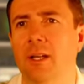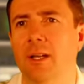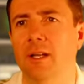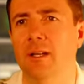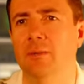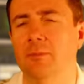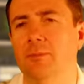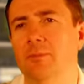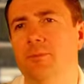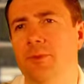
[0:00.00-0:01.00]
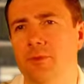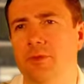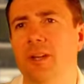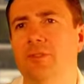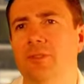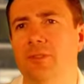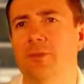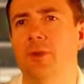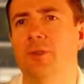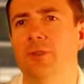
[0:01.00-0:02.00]
Um, photographs is the
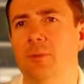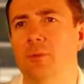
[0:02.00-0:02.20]
first thing.